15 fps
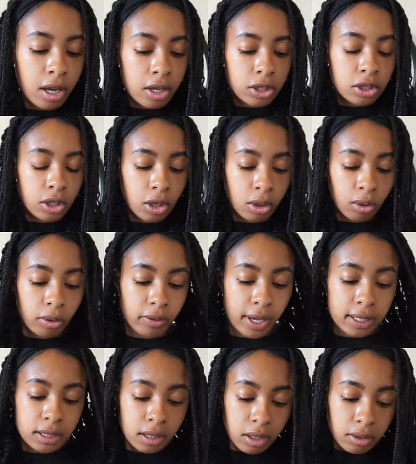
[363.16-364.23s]
So
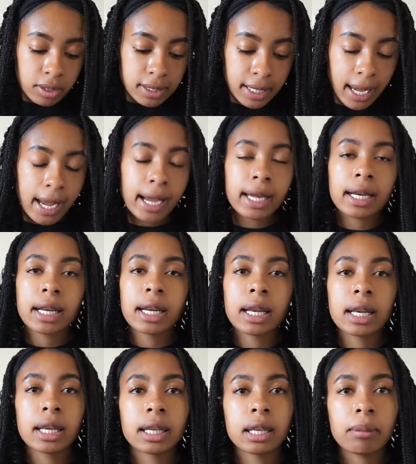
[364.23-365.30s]
that's the low side.
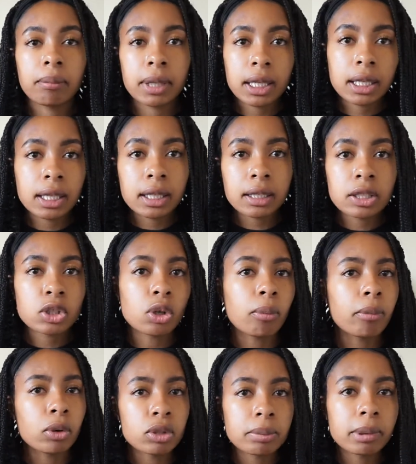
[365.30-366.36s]
The median, so
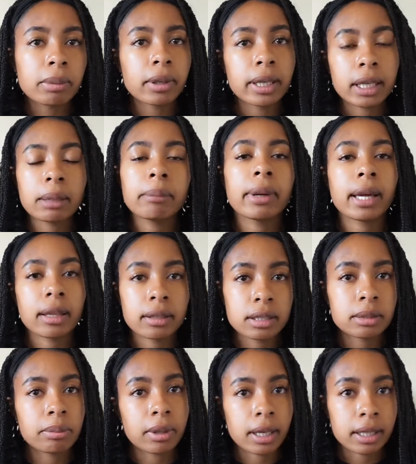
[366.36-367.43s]
most people are getting paid
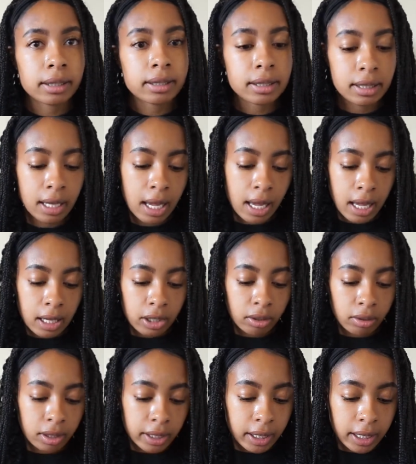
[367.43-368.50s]
this price,
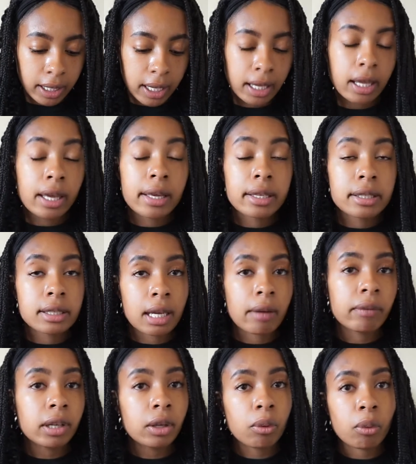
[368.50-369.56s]
you're looking at
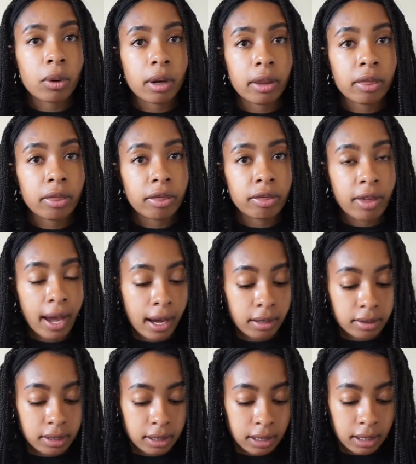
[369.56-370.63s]

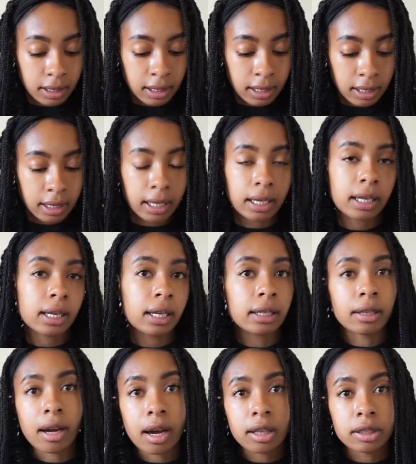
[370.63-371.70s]

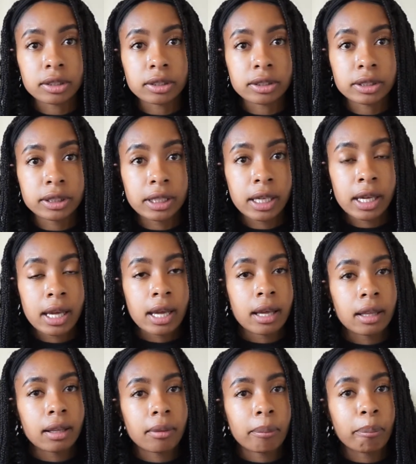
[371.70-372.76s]
$71,099.
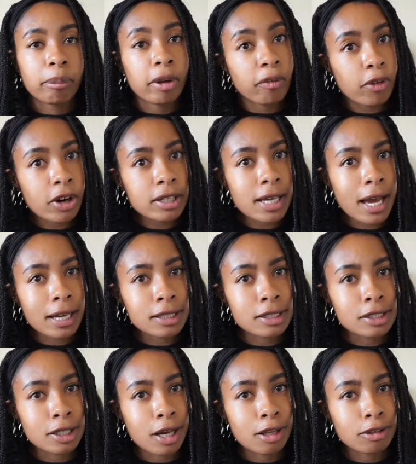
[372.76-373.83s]
Before
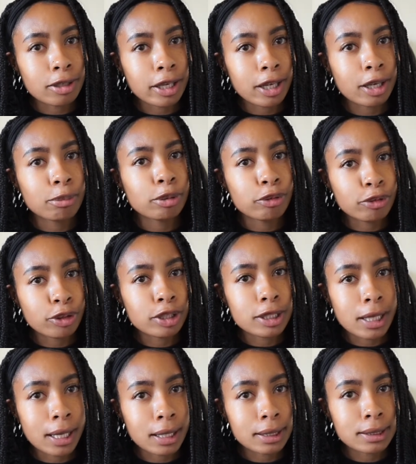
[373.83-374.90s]
taxes, y'all, okay? Before
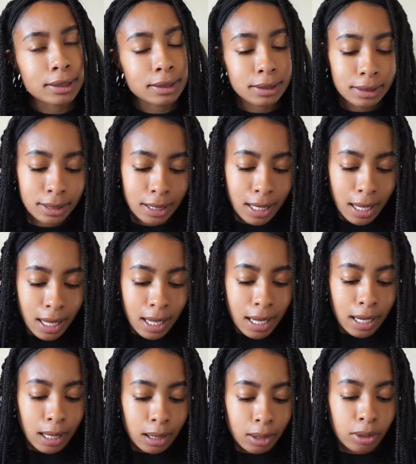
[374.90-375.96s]
taxes.
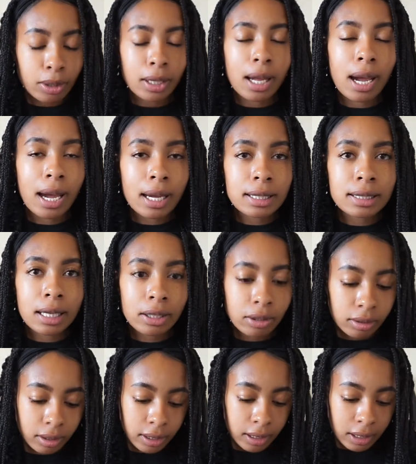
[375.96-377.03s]
And on the high side,
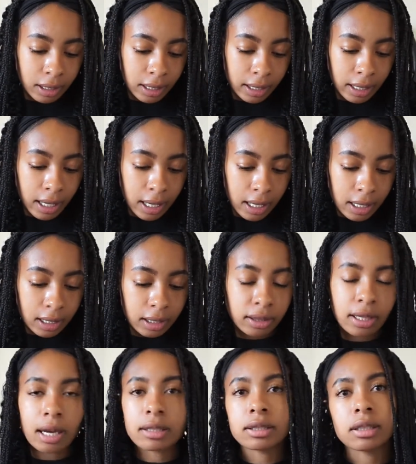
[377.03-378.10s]
you're looking at like
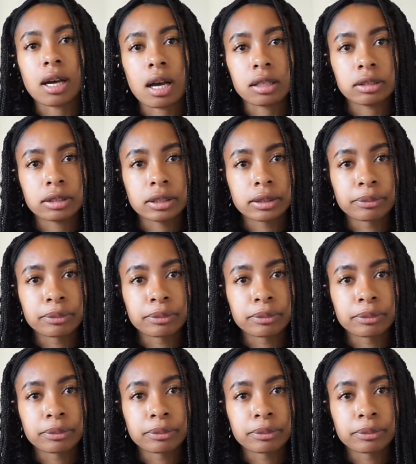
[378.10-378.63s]
$80,000.